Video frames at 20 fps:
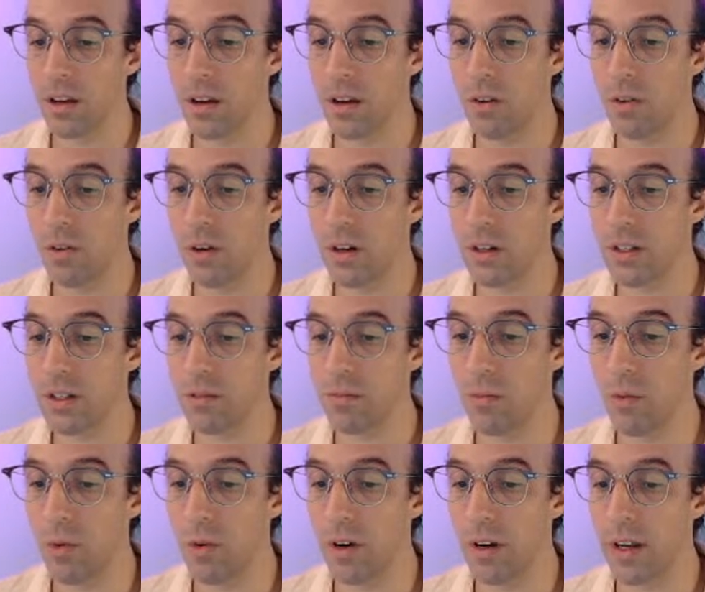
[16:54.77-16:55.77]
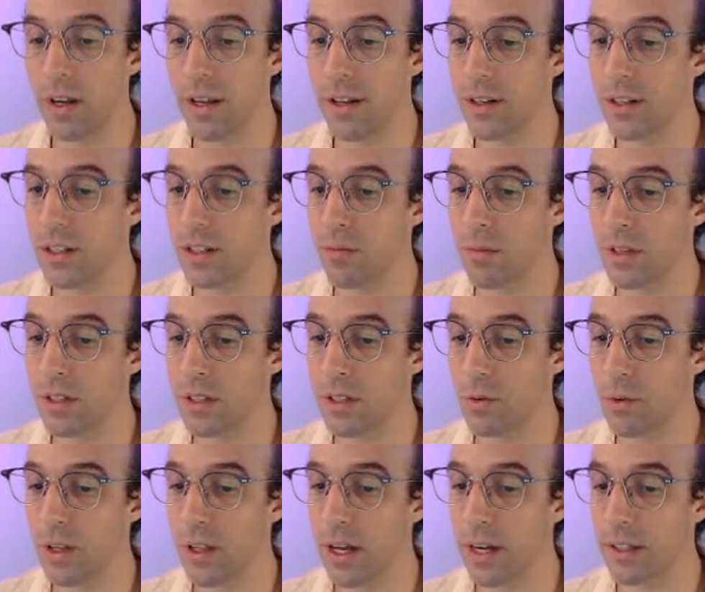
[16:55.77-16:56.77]
What are some more instruments that we
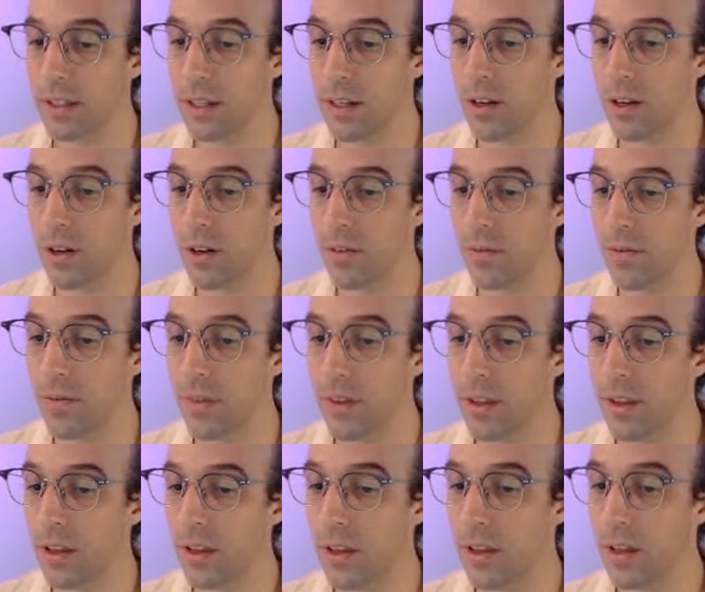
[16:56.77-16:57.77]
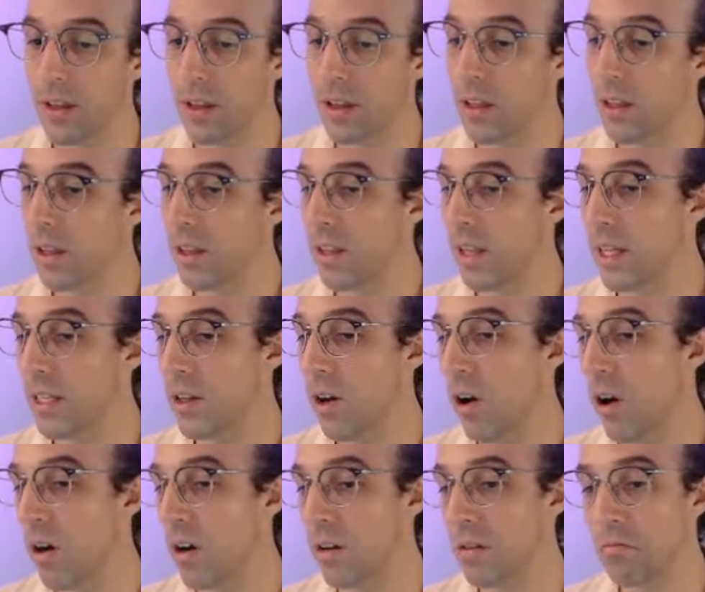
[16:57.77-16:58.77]
like to hear? That's
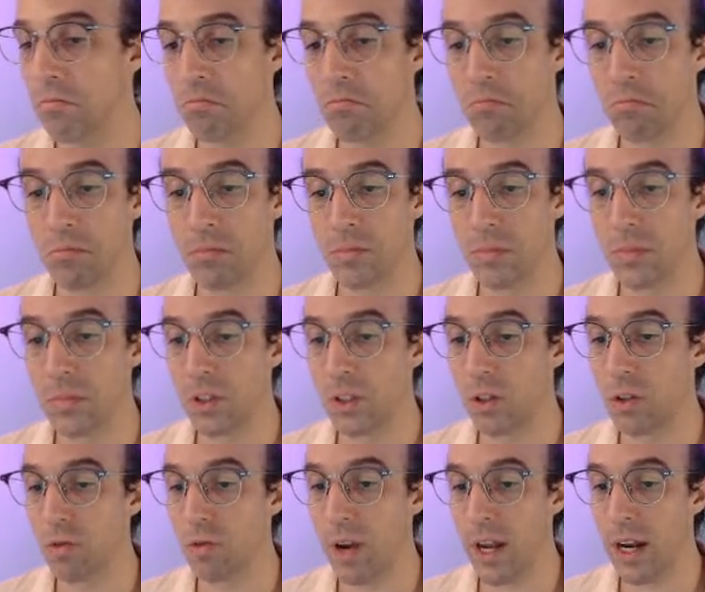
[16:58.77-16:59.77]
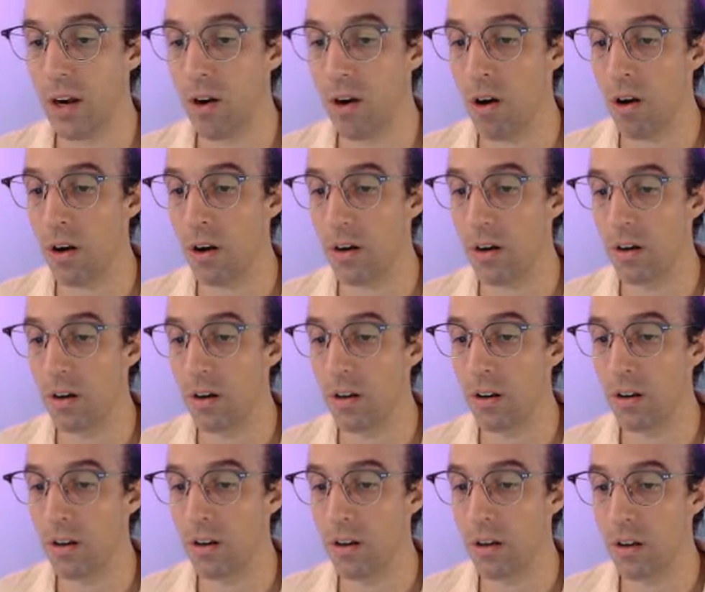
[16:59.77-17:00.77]
art. Great art.
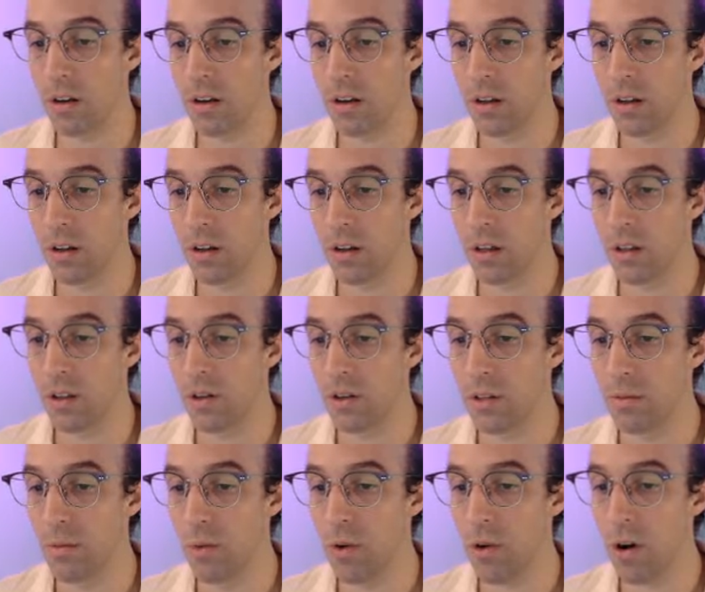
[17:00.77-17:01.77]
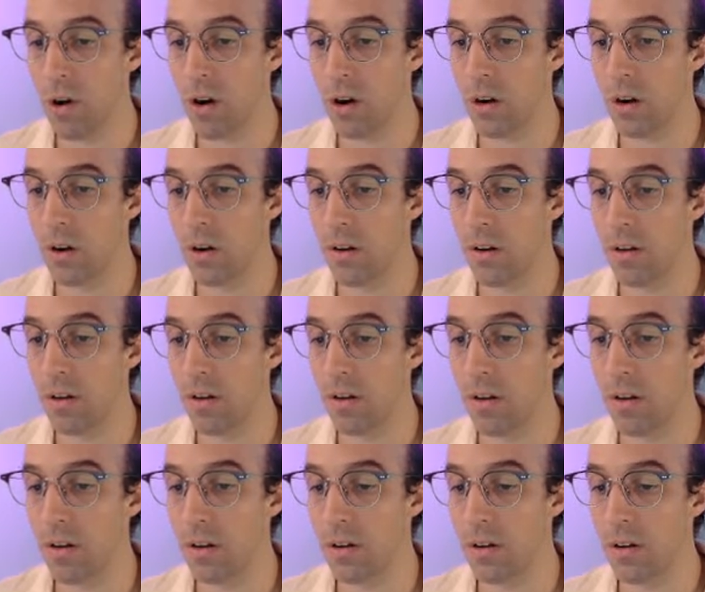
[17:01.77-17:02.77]
There's more art.
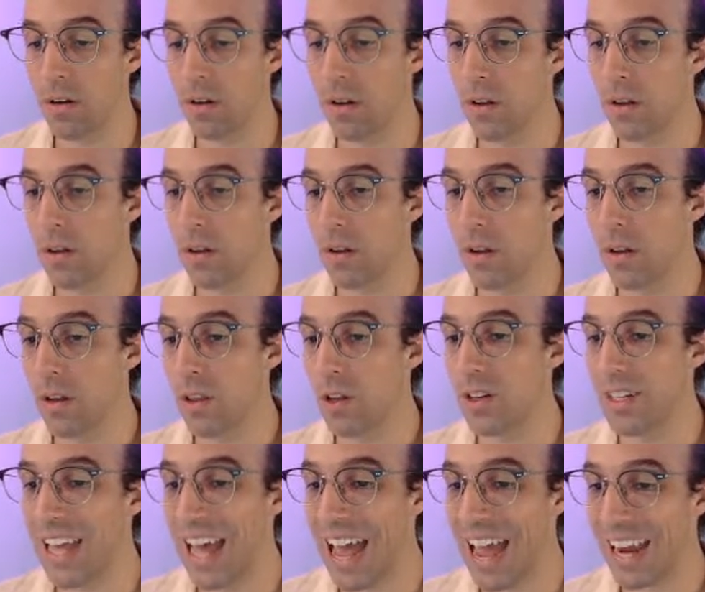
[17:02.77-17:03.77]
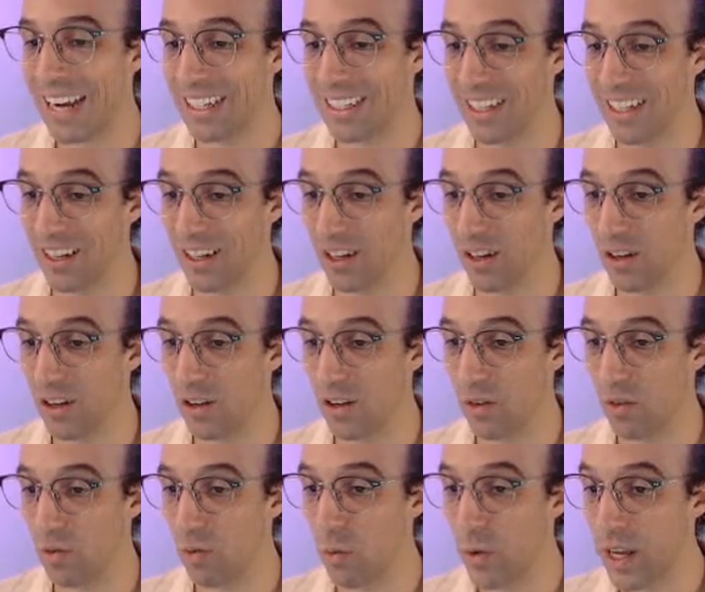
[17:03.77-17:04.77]
There's acting.
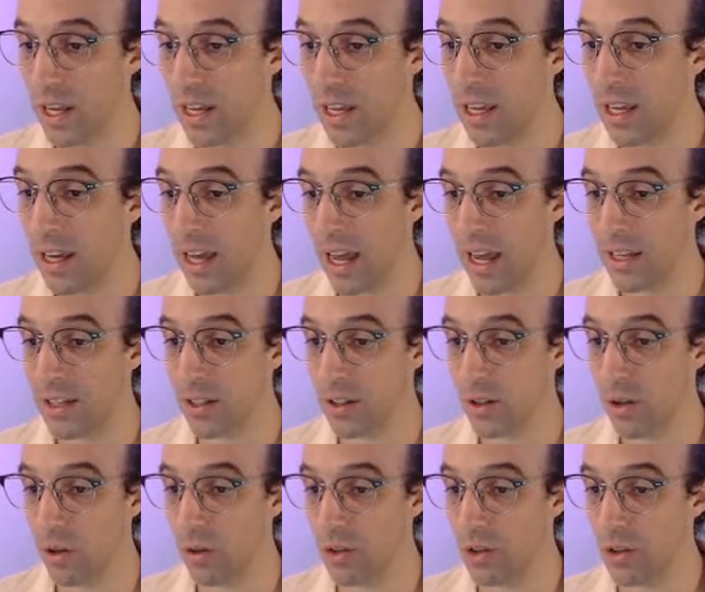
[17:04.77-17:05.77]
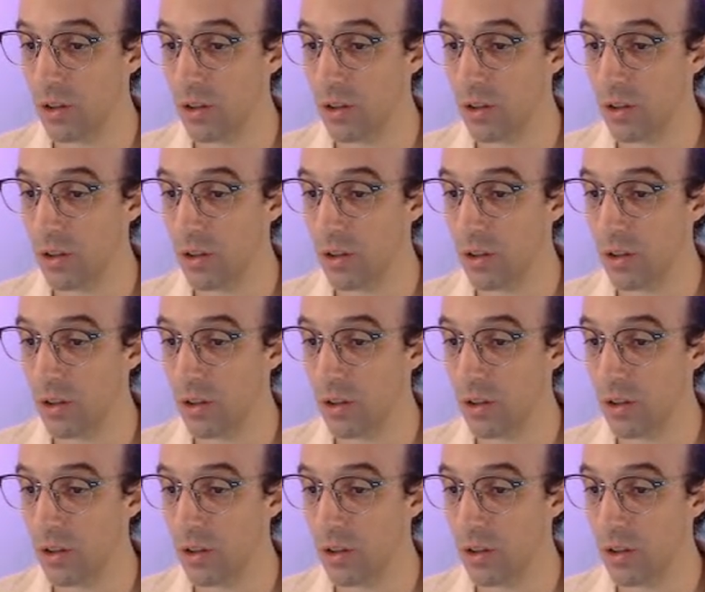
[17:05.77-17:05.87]
We as a culture